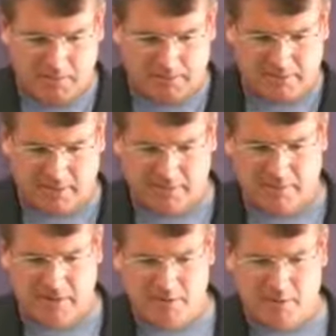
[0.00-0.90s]
But
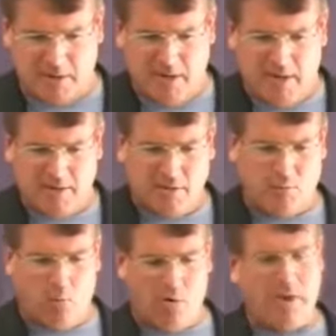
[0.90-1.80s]
anyway,
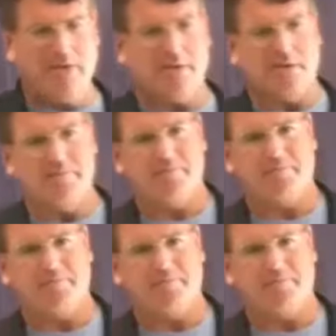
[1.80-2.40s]
the war ended,